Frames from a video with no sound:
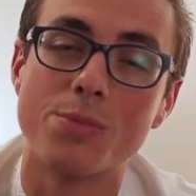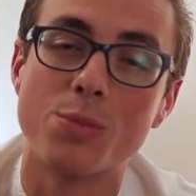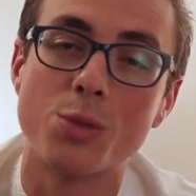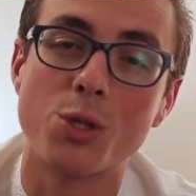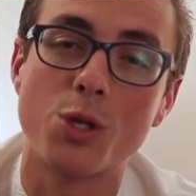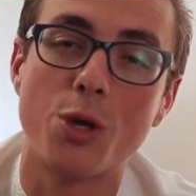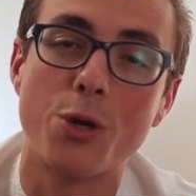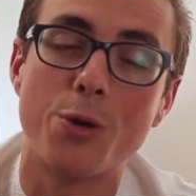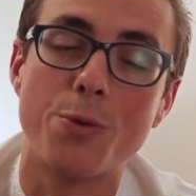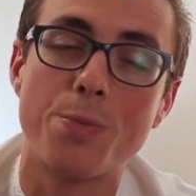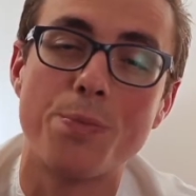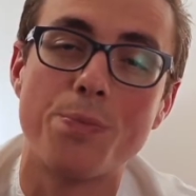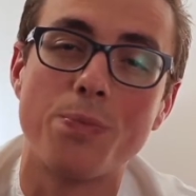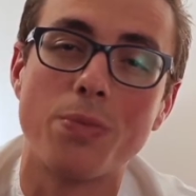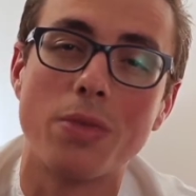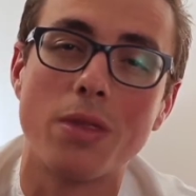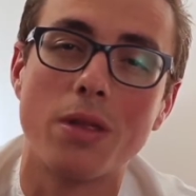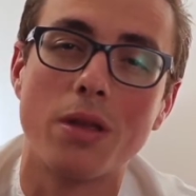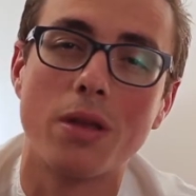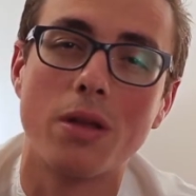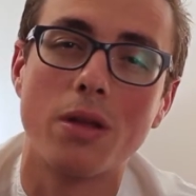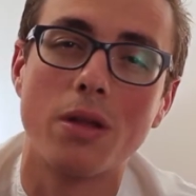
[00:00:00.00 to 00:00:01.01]
So,
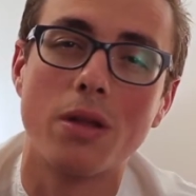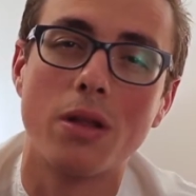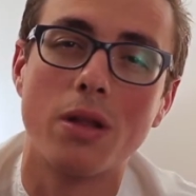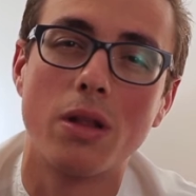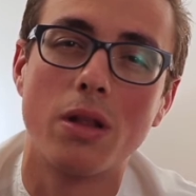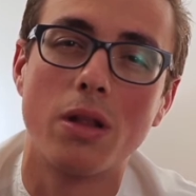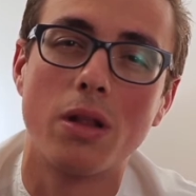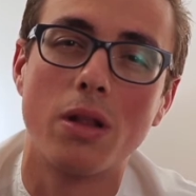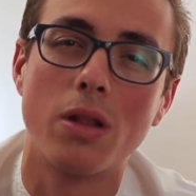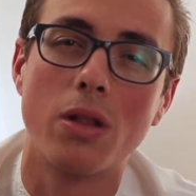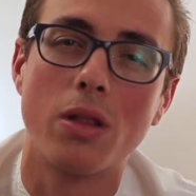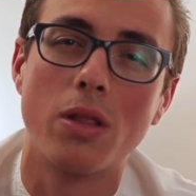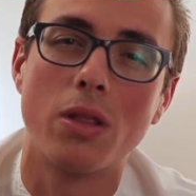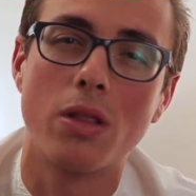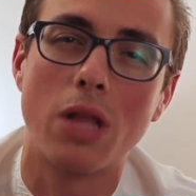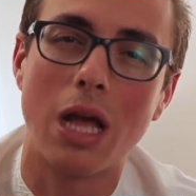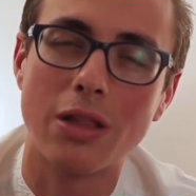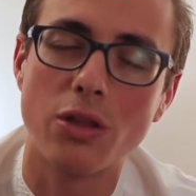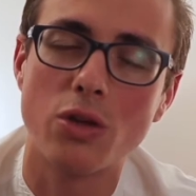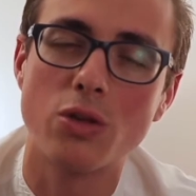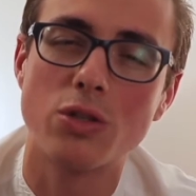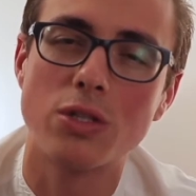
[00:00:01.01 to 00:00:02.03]

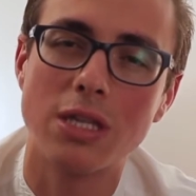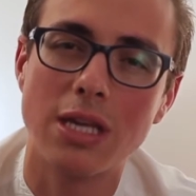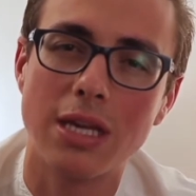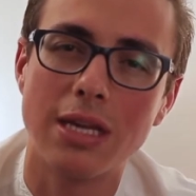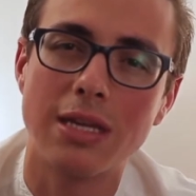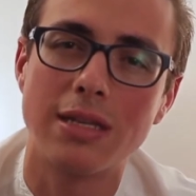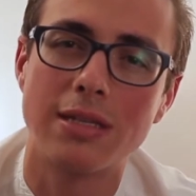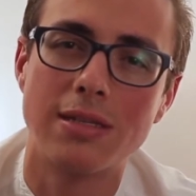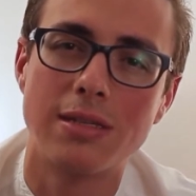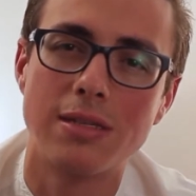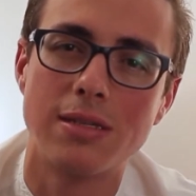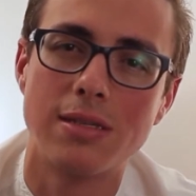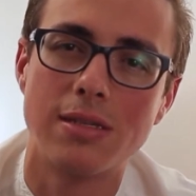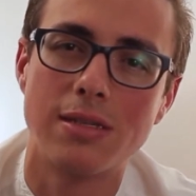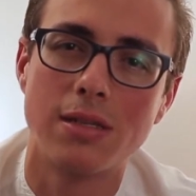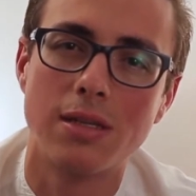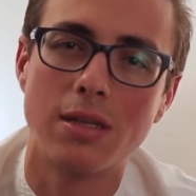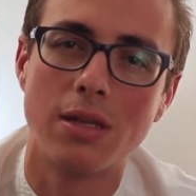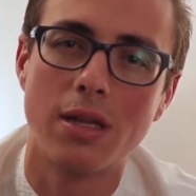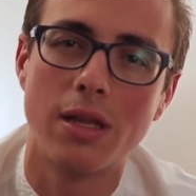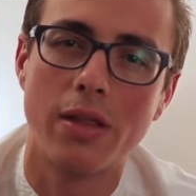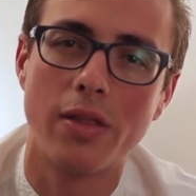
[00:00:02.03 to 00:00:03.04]
like those kids
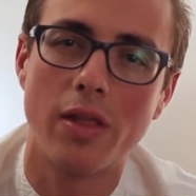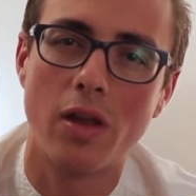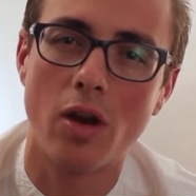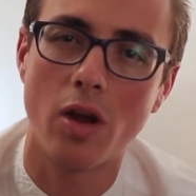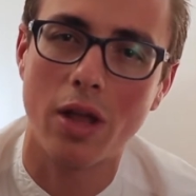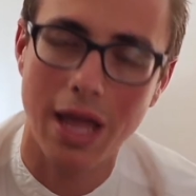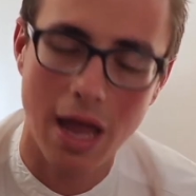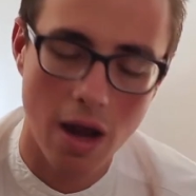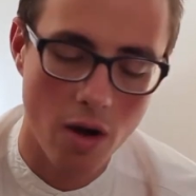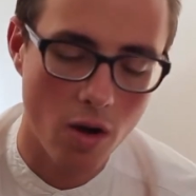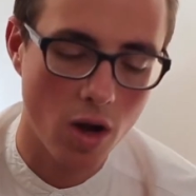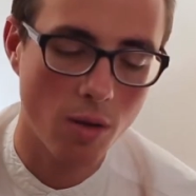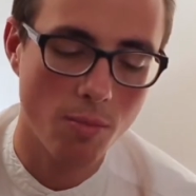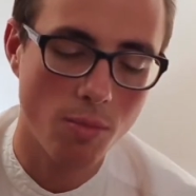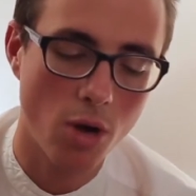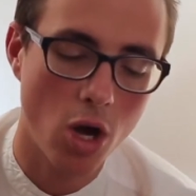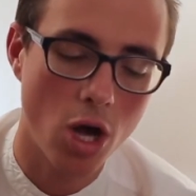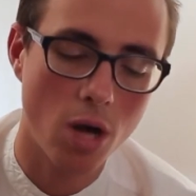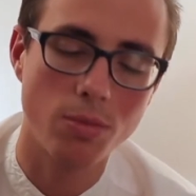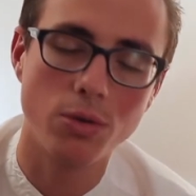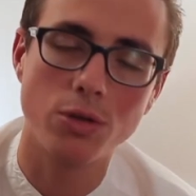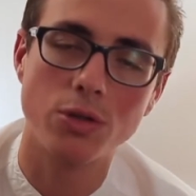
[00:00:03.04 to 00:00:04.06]
that are carrying
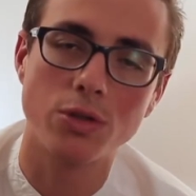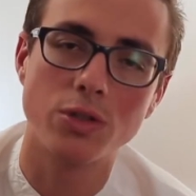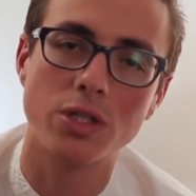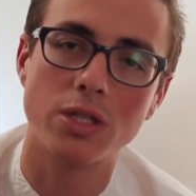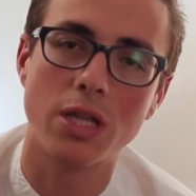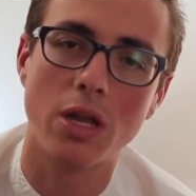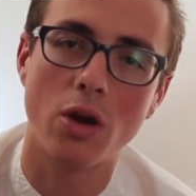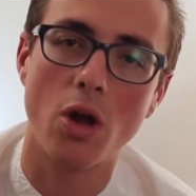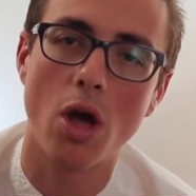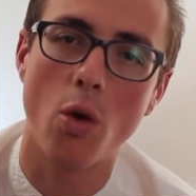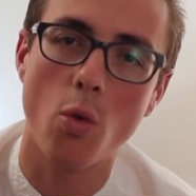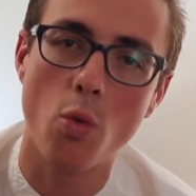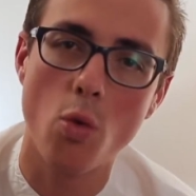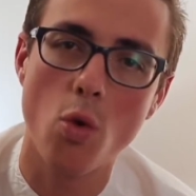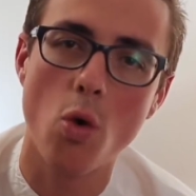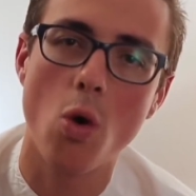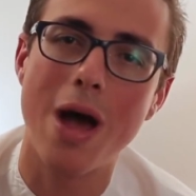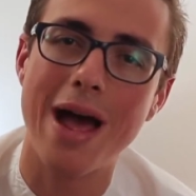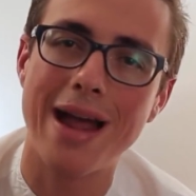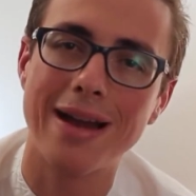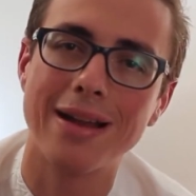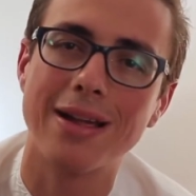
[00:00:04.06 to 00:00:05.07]
marbles that are
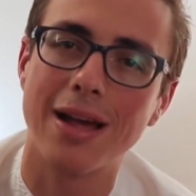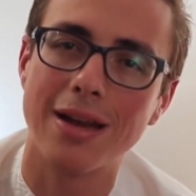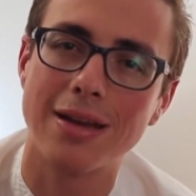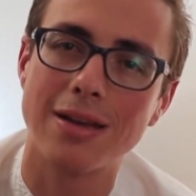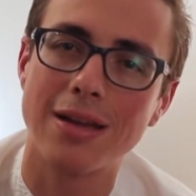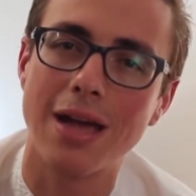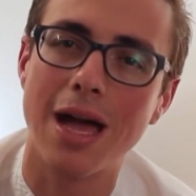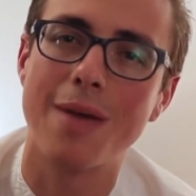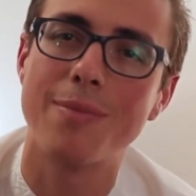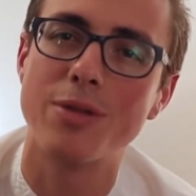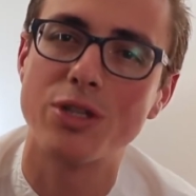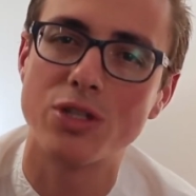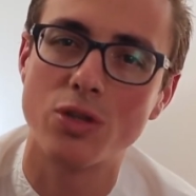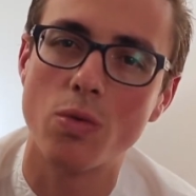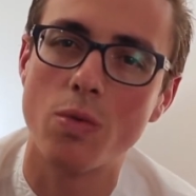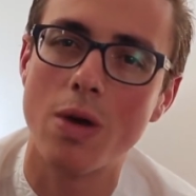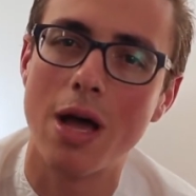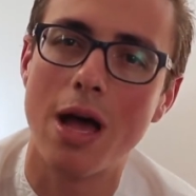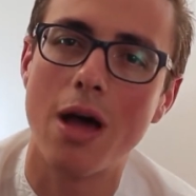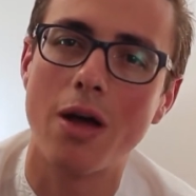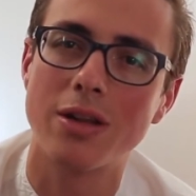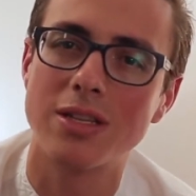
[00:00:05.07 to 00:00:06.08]
raw, uncut diamonds
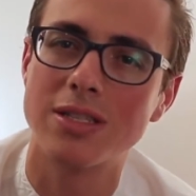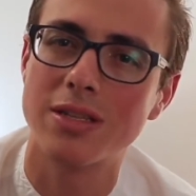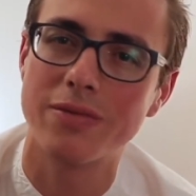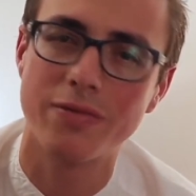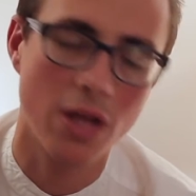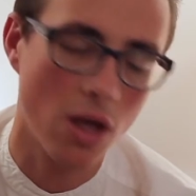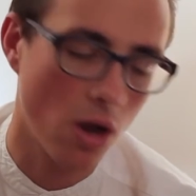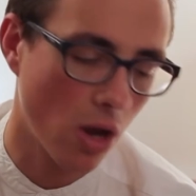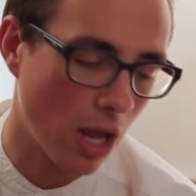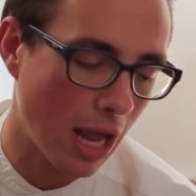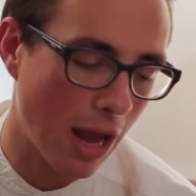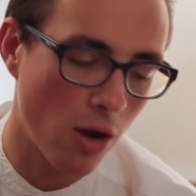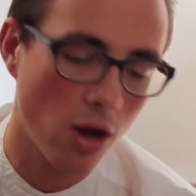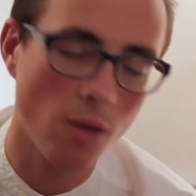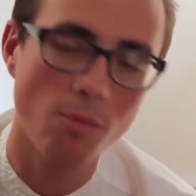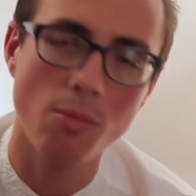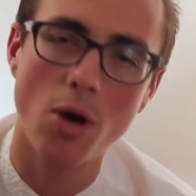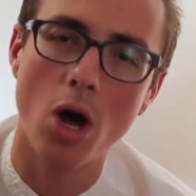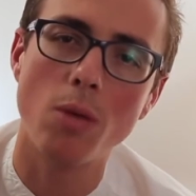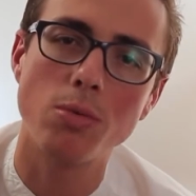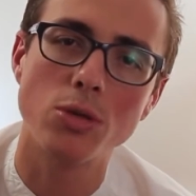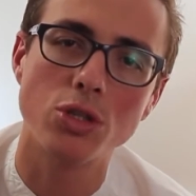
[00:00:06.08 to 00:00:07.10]
around as if they are
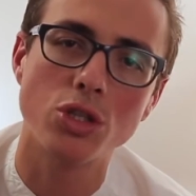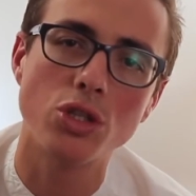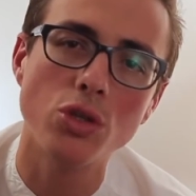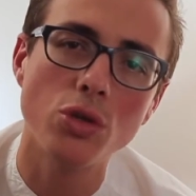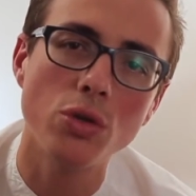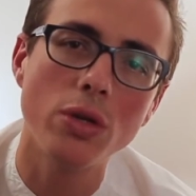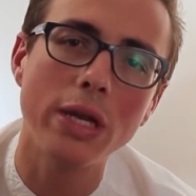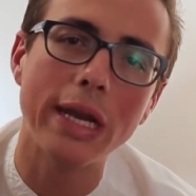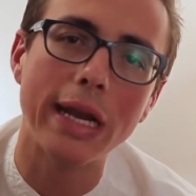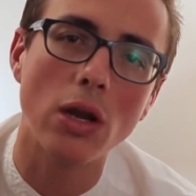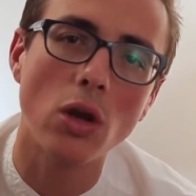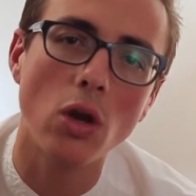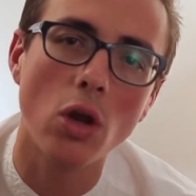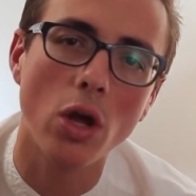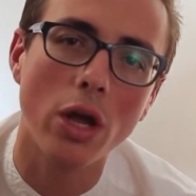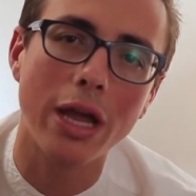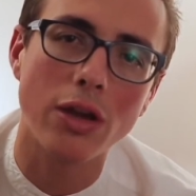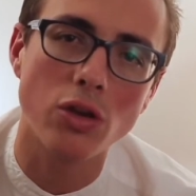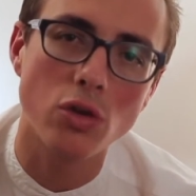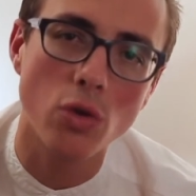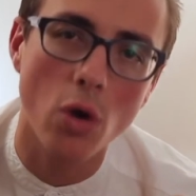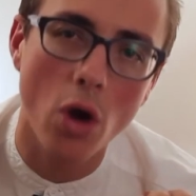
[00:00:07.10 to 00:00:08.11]
carrying marbles, you need to
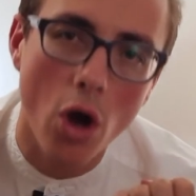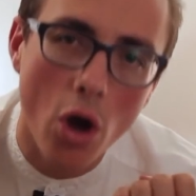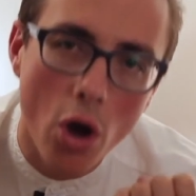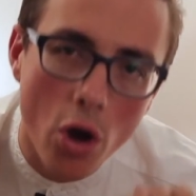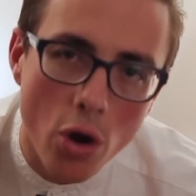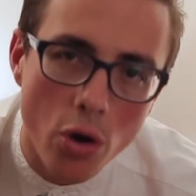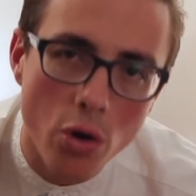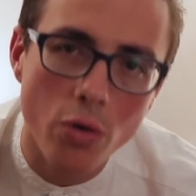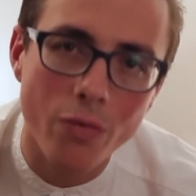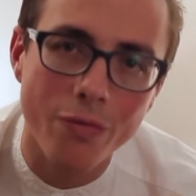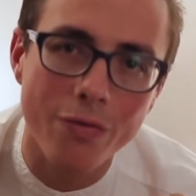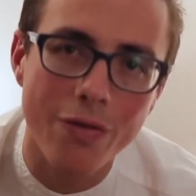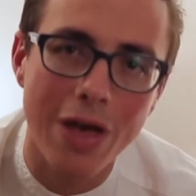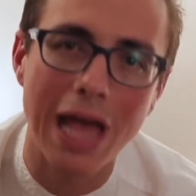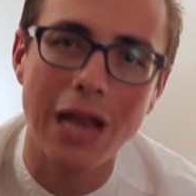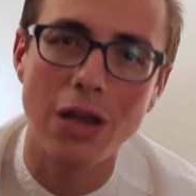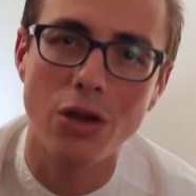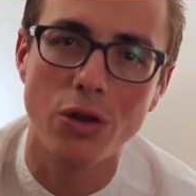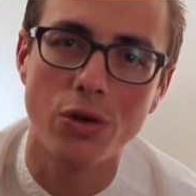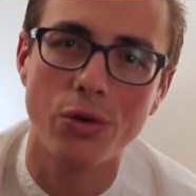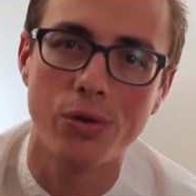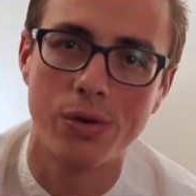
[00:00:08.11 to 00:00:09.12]
look at your own
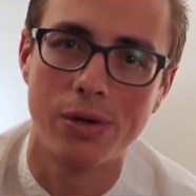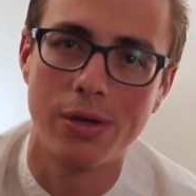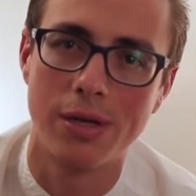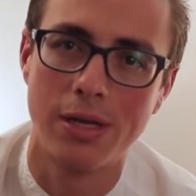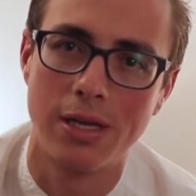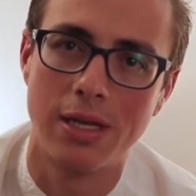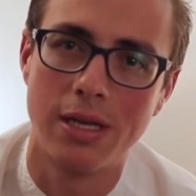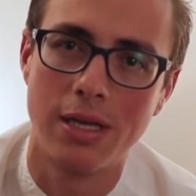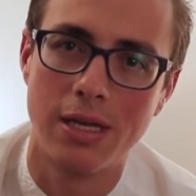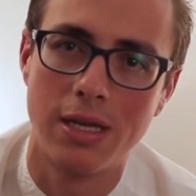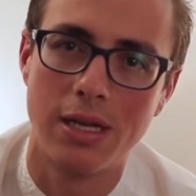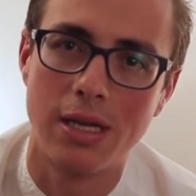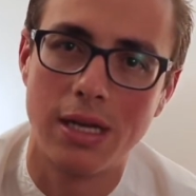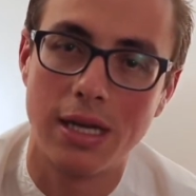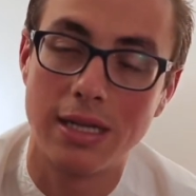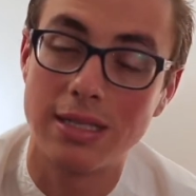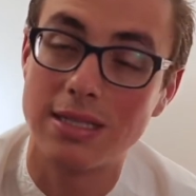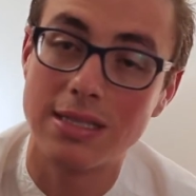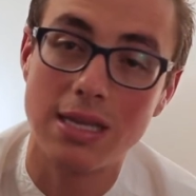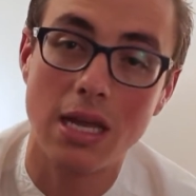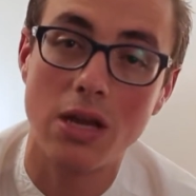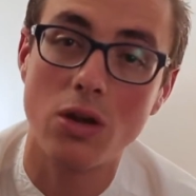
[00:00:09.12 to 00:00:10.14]
value
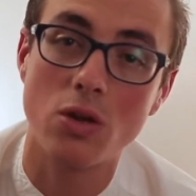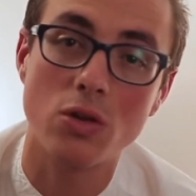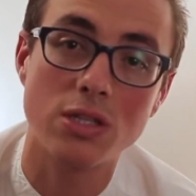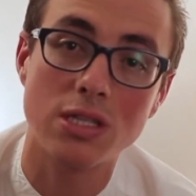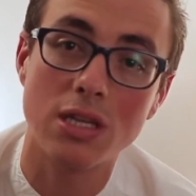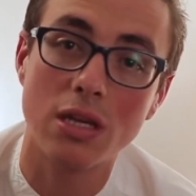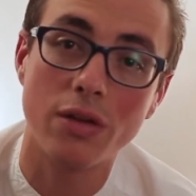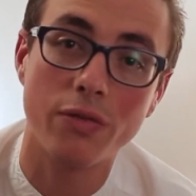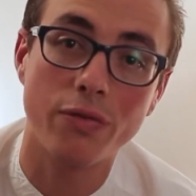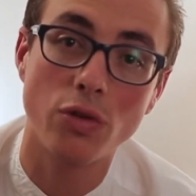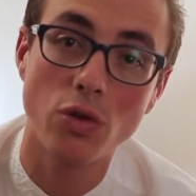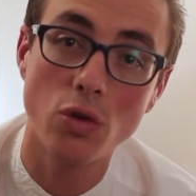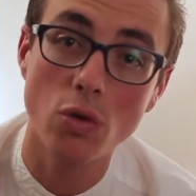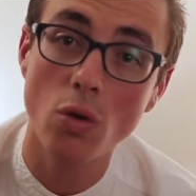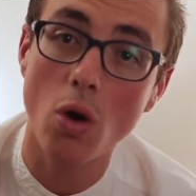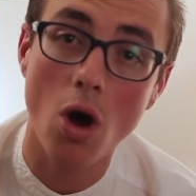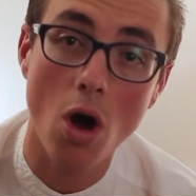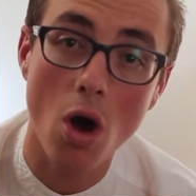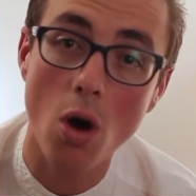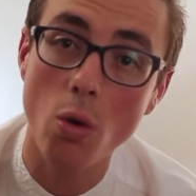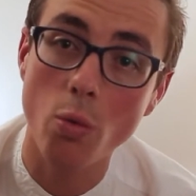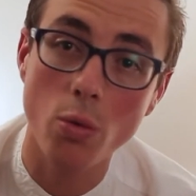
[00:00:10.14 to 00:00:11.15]
and say to yourself,
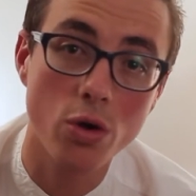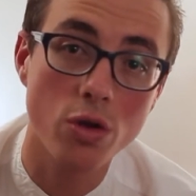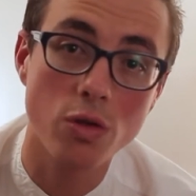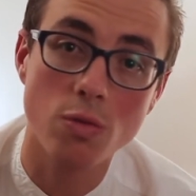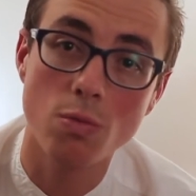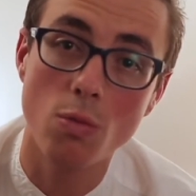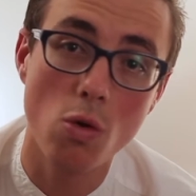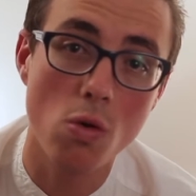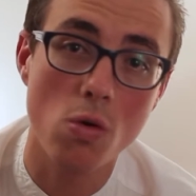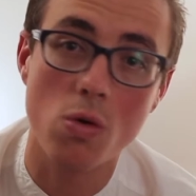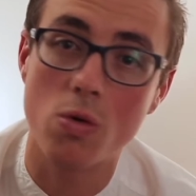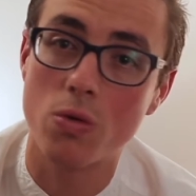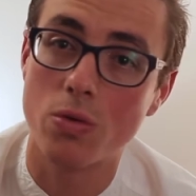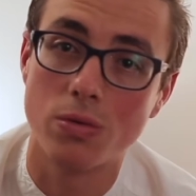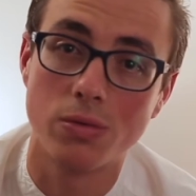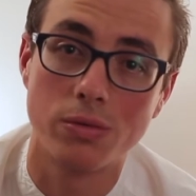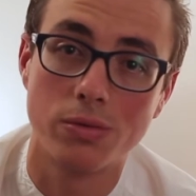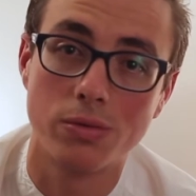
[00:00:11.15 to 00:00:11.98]
you are worth more.